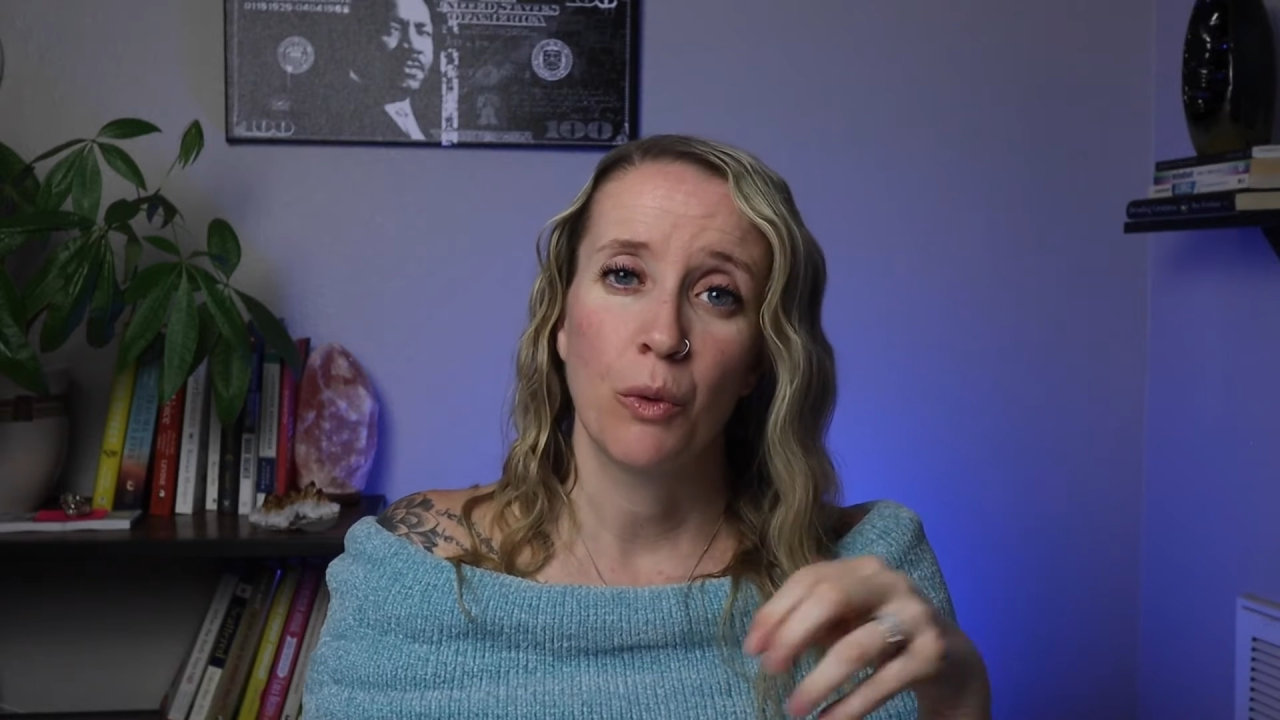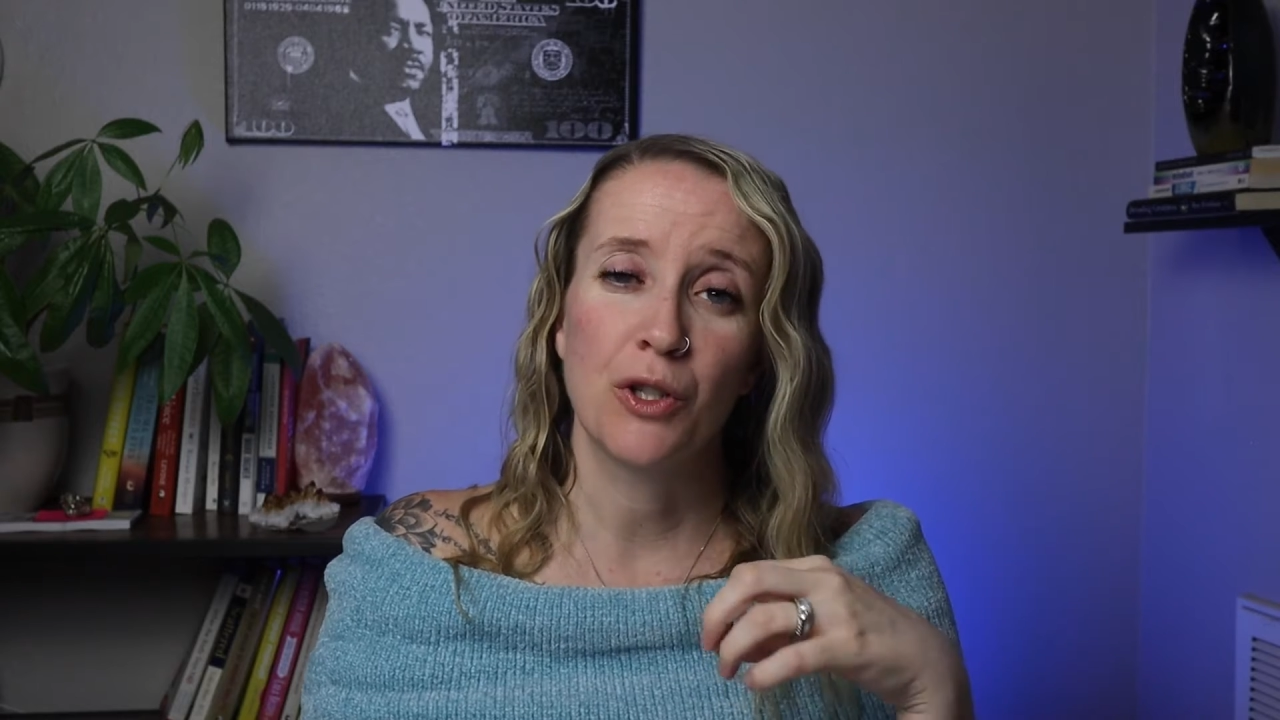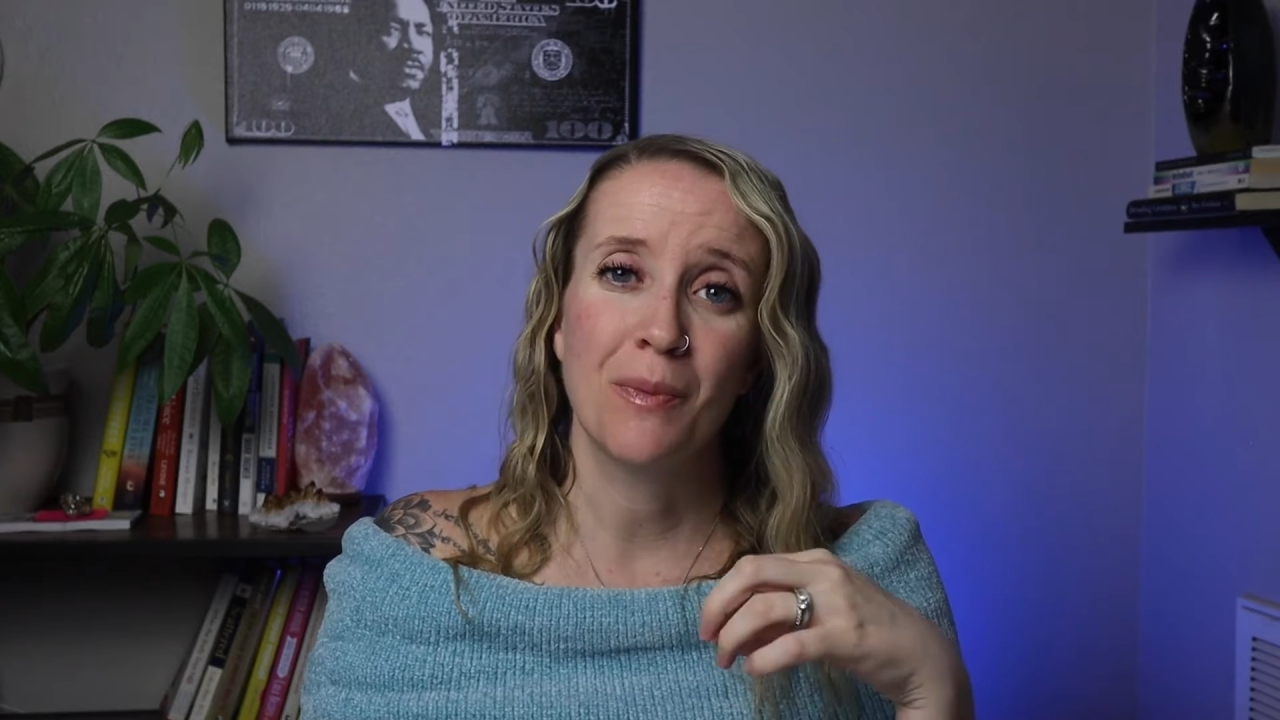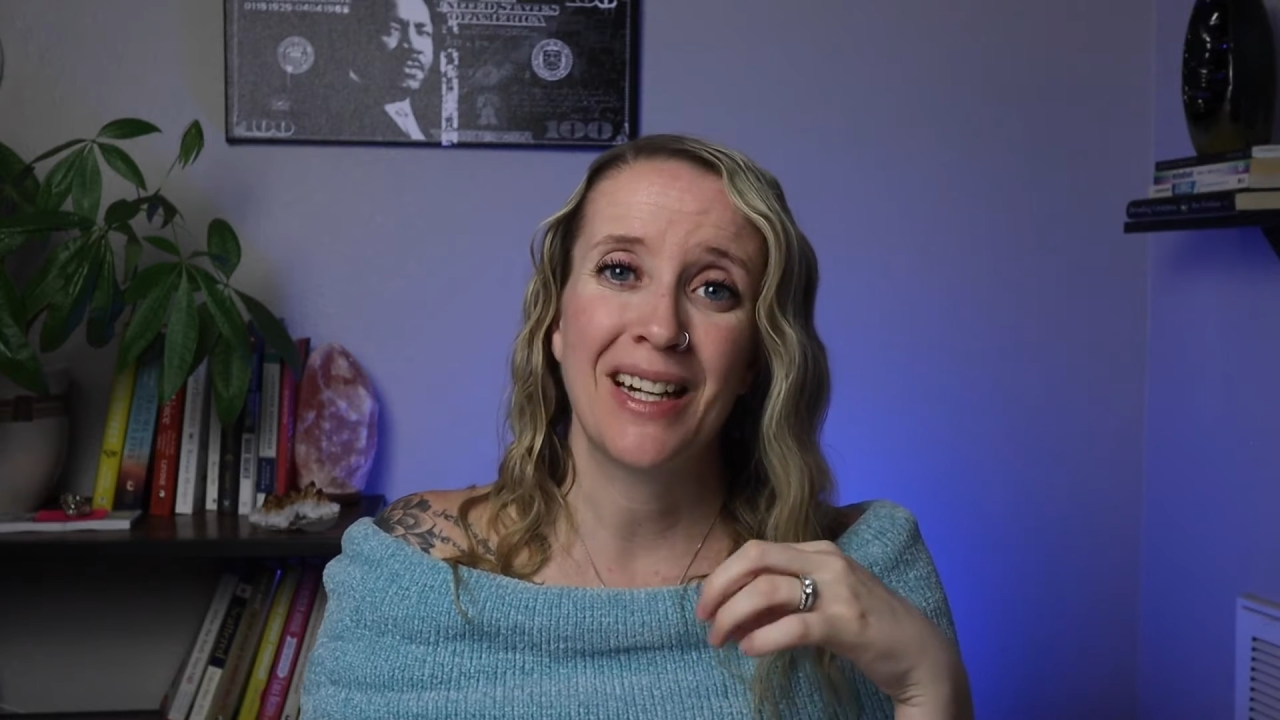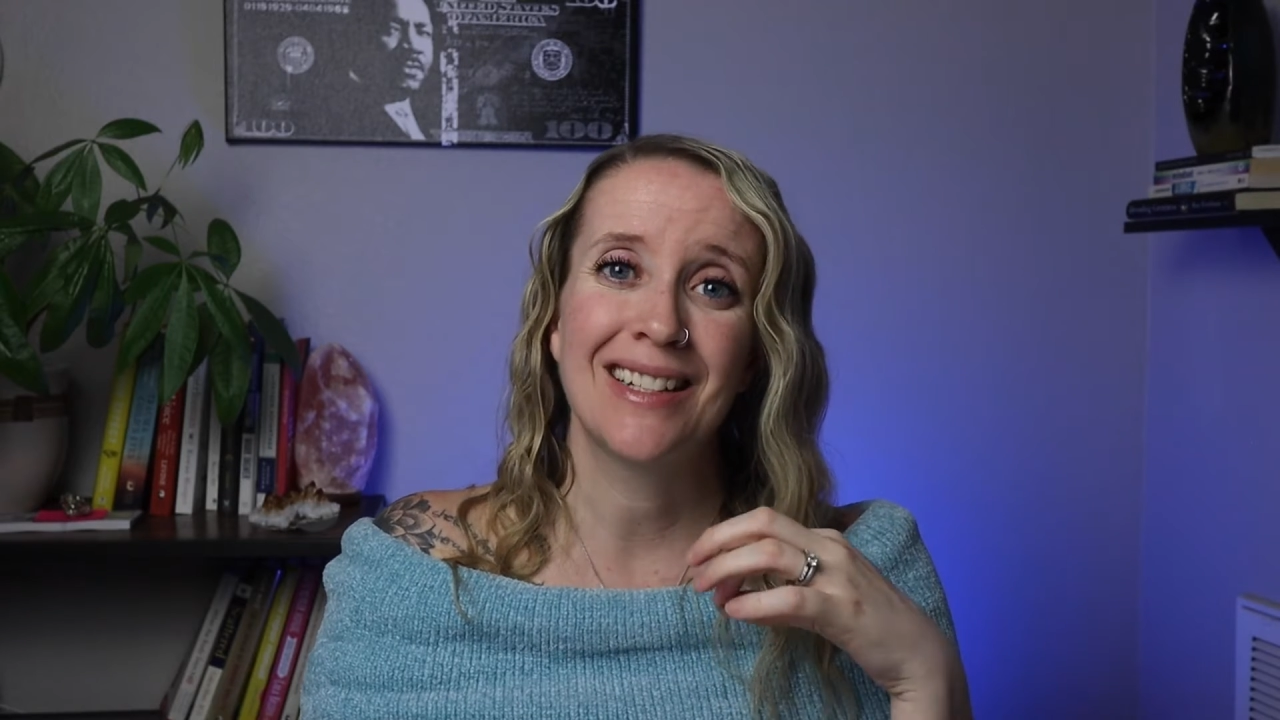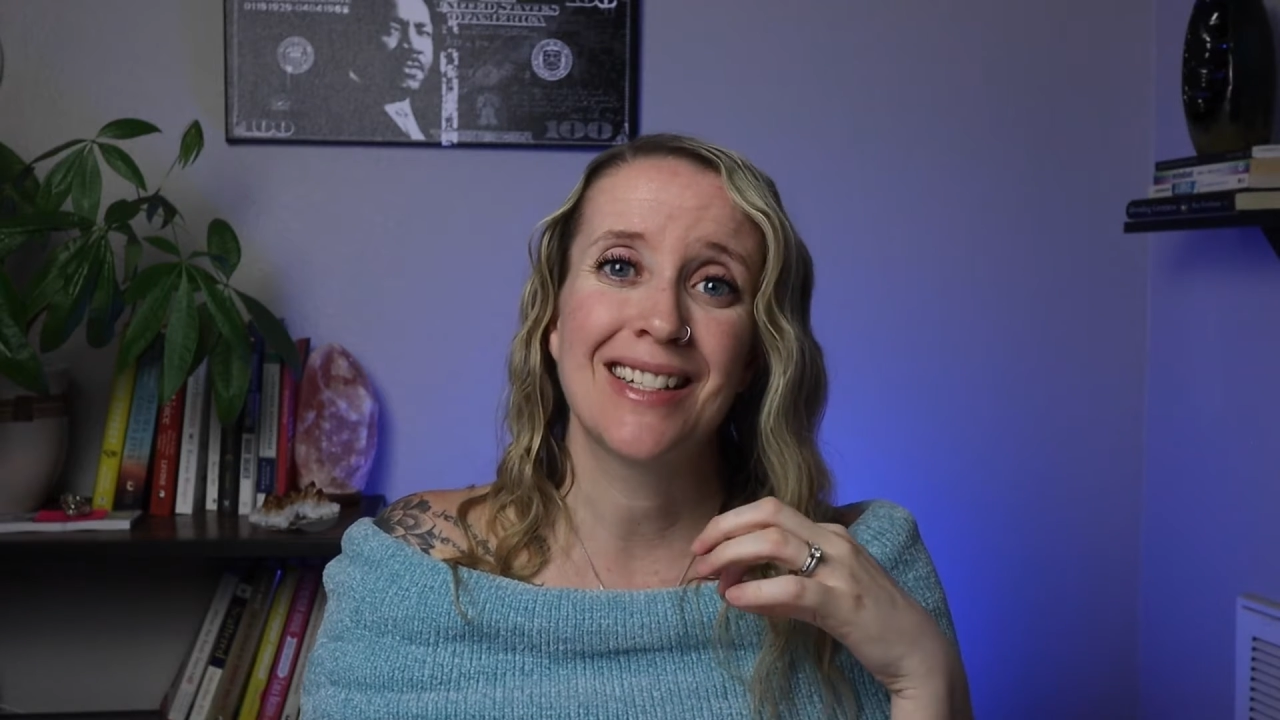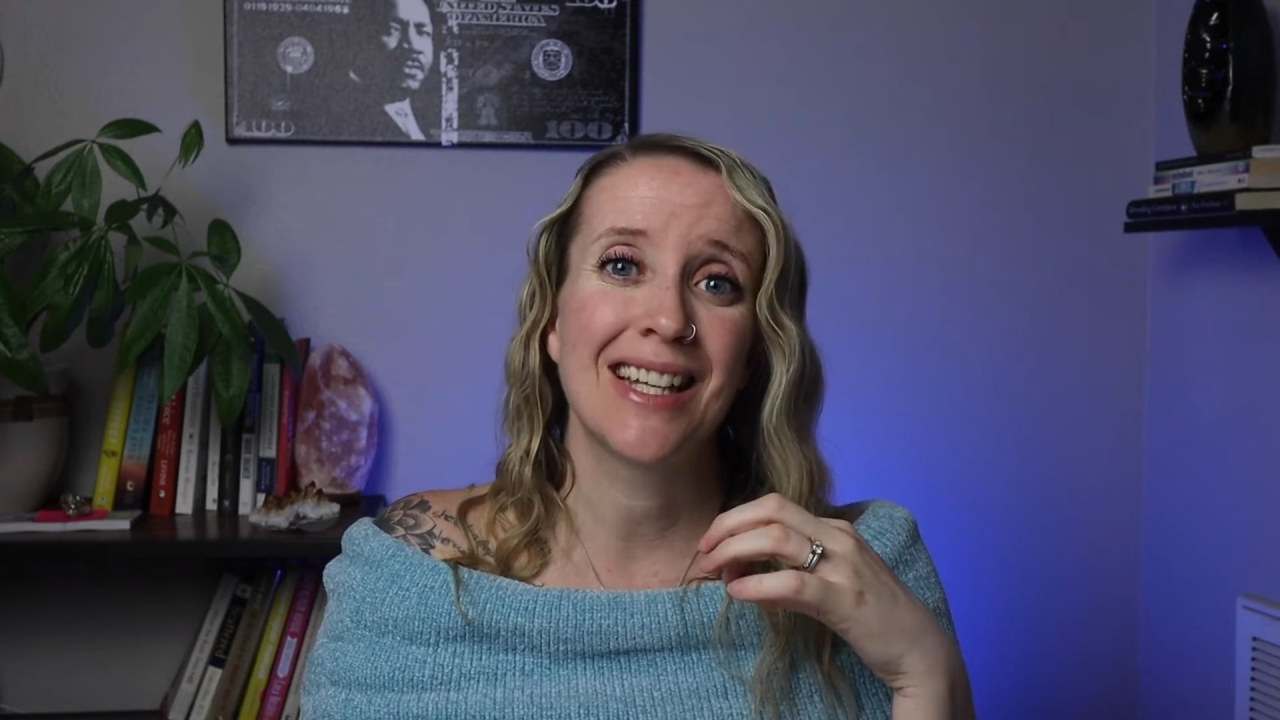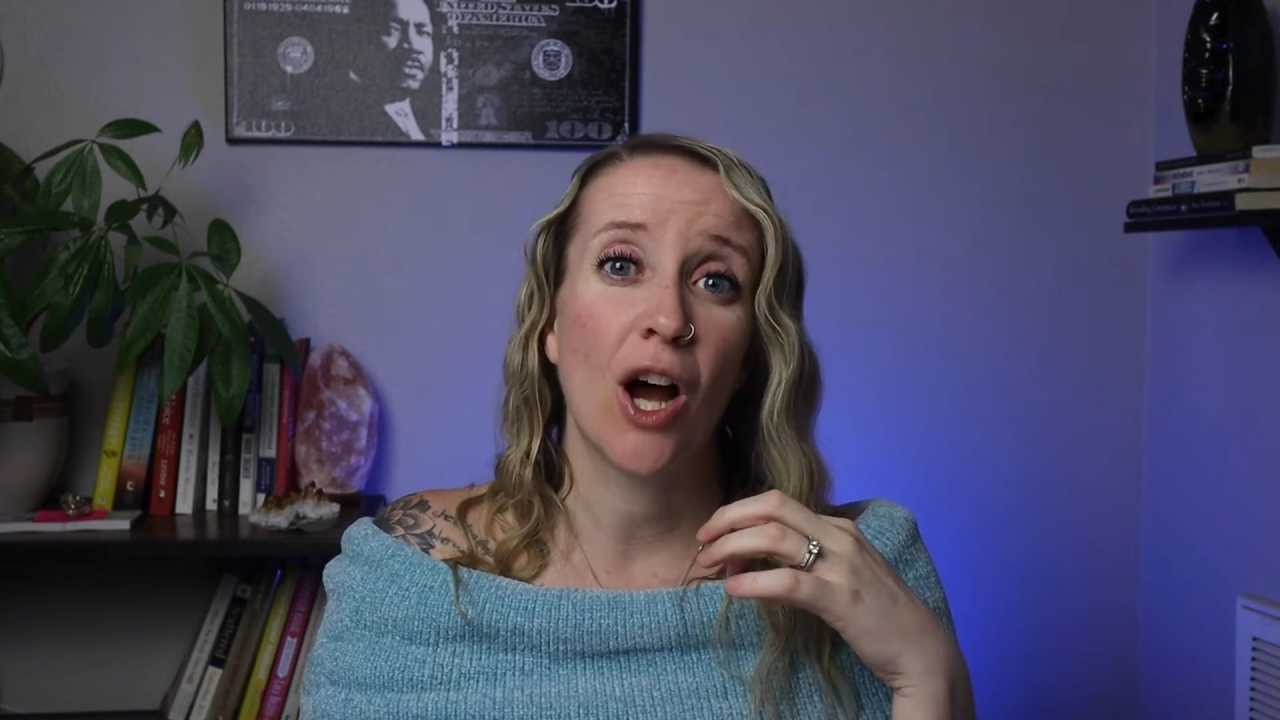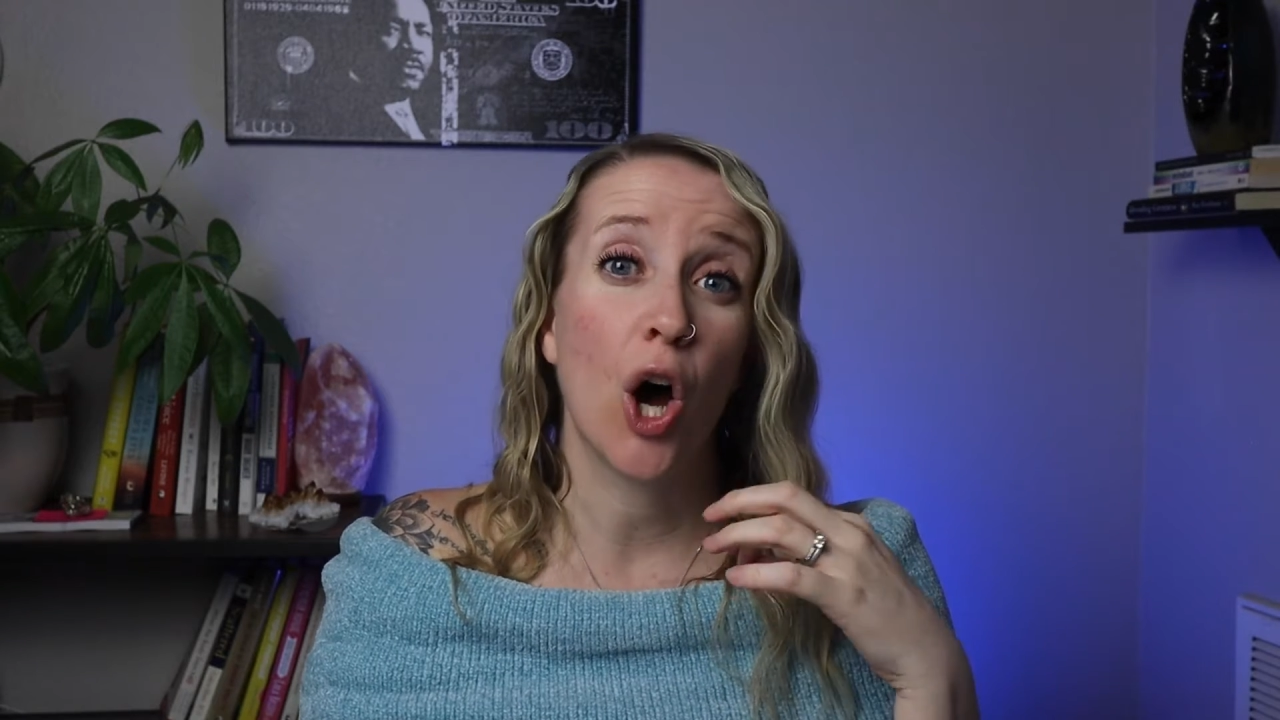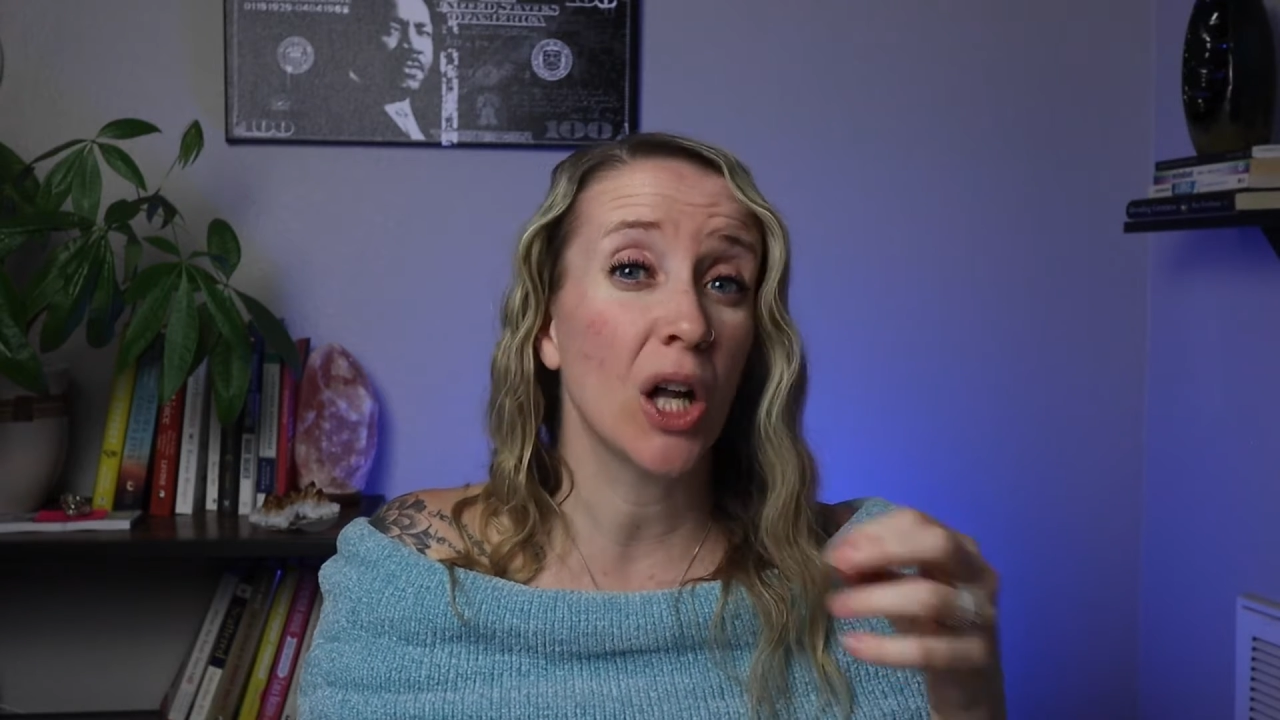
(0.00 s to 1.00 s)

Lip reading: which means